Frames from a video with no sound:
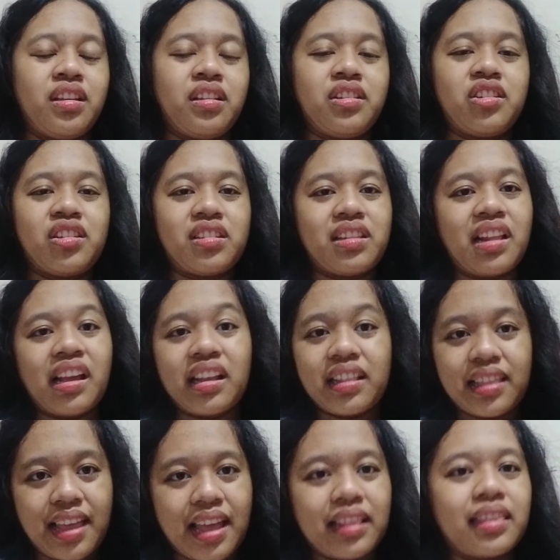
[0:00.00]
just like
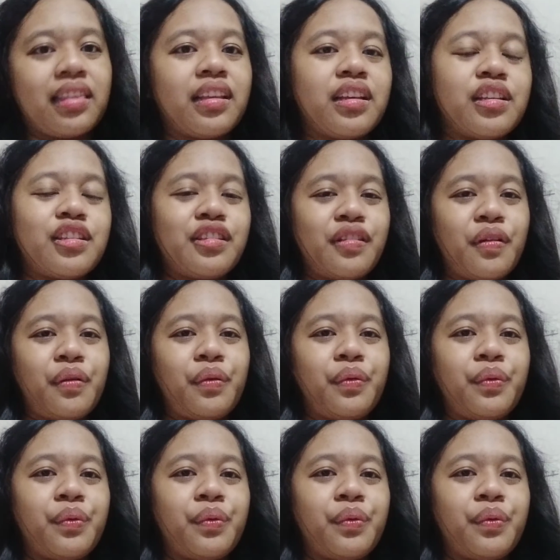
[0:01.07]
that. So